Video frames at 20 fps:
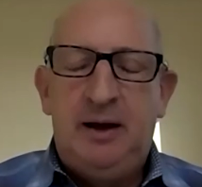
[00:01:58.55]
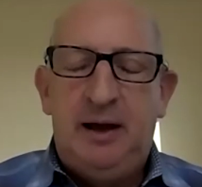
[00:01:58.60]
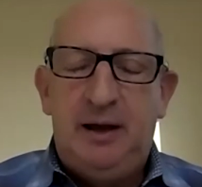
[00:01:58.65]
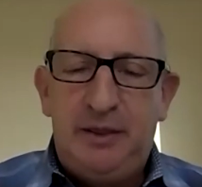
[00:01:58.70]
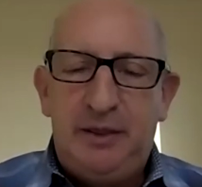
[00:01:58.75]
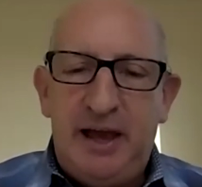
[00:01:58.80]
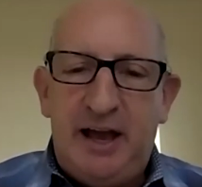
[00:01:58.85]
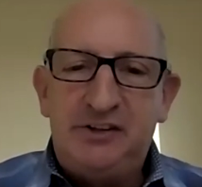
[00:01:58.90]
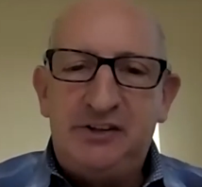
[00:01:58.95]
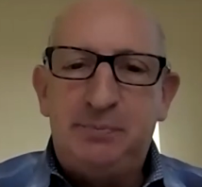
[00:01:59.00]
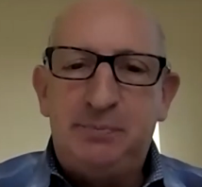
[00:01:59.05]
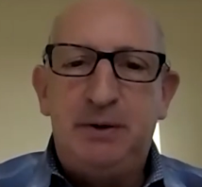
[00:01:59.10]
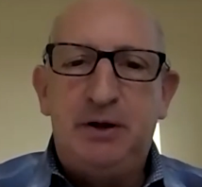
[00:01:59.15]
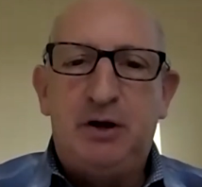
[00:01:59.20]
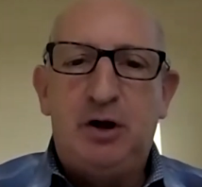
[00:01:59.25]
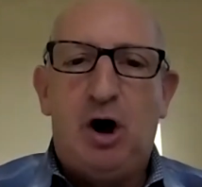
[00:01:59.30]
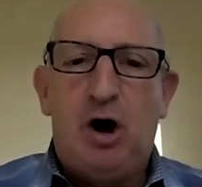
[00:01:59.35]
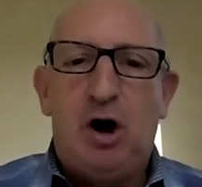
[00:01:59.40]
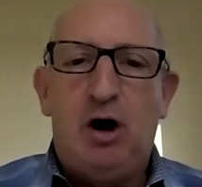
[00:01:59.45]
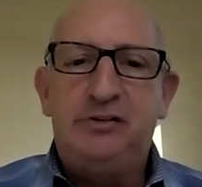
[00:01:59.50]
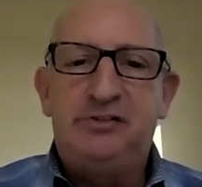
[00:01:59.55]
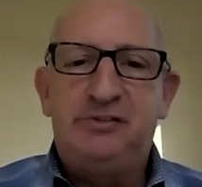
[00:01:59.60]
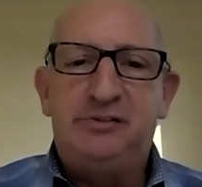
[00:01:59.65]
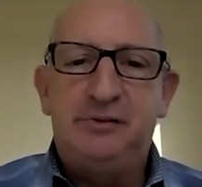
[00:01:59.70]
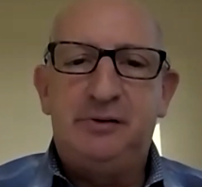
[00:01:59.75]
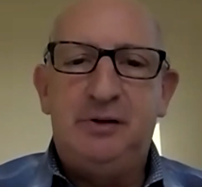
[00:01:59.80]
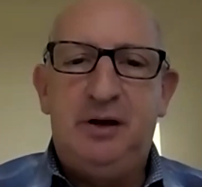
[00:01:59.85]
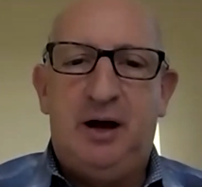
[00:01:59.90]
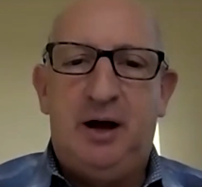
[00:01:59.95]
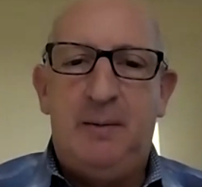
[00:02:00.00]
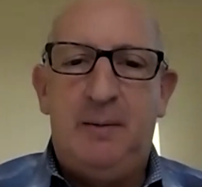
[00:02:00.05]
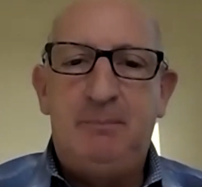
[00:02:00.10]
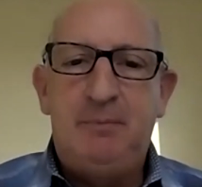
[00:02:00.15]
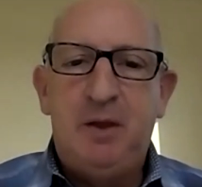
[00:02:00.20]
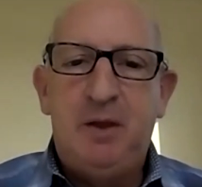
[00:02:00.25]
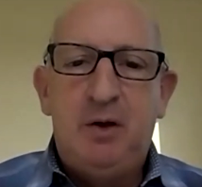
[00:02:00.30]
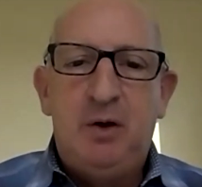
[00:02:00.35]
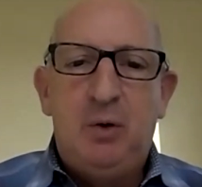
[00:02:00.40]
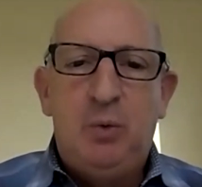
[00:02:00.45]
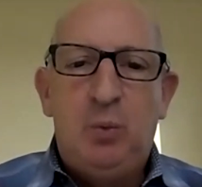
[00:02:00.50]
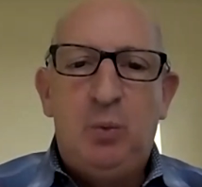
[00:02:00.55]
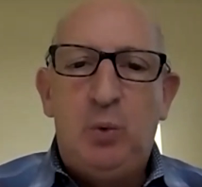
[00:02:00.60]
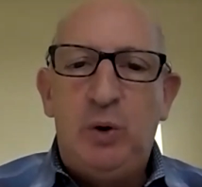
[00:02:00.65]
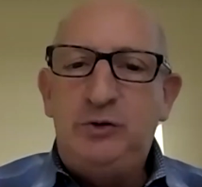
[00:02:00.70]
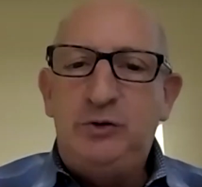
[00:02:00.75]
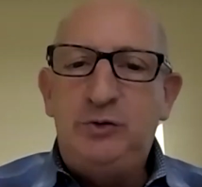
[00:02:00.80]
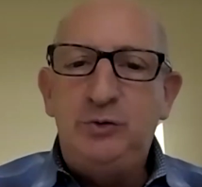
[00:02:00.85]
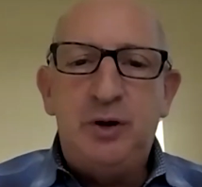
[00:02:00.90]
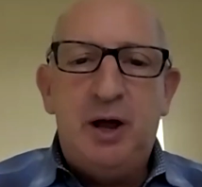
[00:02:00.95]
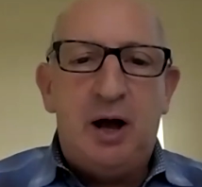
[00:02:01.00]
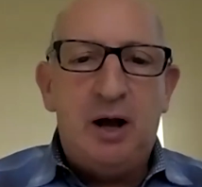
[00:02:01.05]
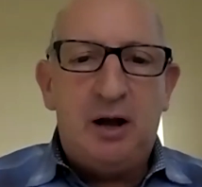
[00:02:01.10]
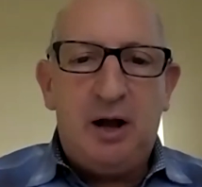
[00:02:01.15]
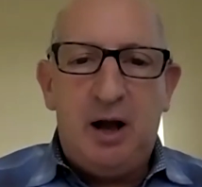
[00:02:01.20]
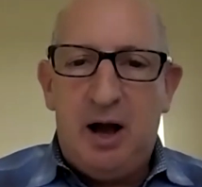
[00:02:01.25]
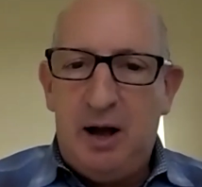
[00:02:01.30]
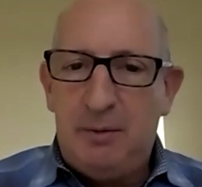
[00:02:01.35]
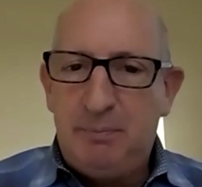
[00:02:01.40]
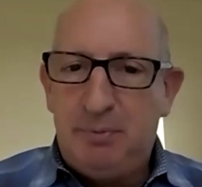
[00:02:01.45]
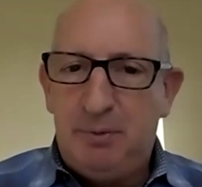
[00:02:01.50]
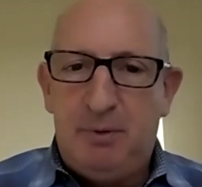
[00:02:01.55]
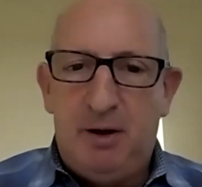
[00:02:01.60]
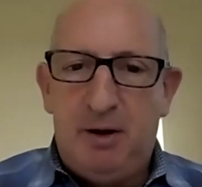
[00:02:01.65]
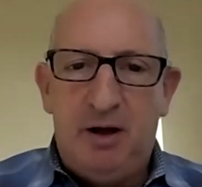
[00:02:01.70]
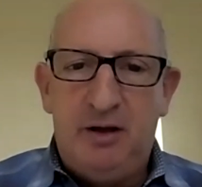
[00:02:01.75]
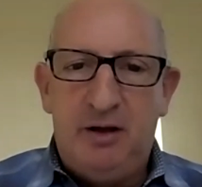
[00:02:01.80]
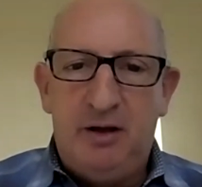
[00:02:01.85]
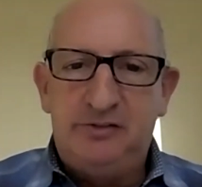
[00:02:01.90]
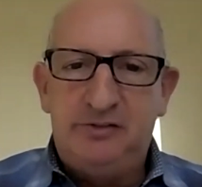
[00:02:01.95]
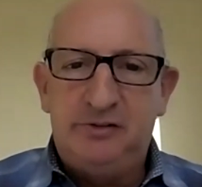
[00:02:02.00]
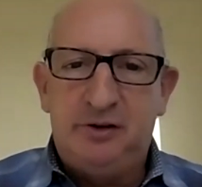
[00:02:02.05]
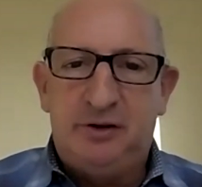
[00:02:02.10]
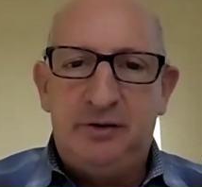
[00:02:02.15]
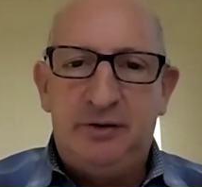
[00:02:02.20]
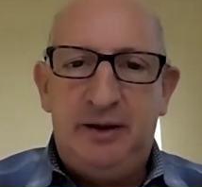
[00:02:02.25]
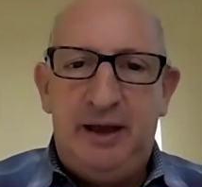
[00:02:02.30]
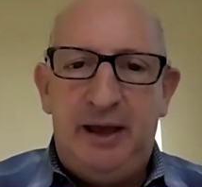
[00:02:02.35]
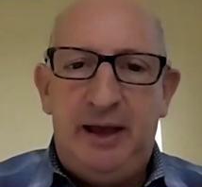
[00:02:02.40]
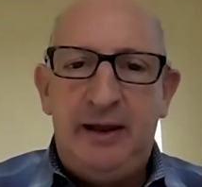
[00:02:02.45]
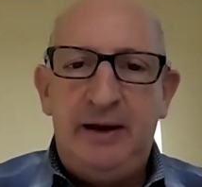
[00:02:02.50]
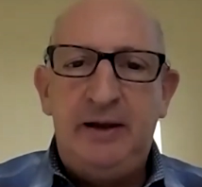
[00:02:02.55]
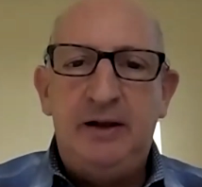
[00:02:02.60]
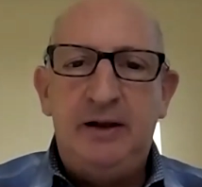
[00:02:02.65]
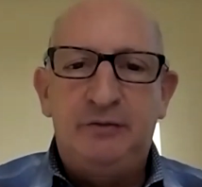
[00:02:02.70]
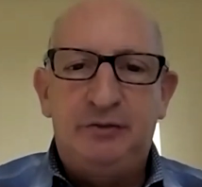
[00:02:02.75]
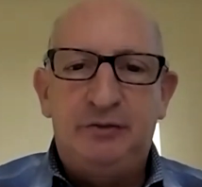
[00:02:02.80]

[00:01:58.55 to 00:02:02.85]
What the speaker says: And that's because we do not compromise on any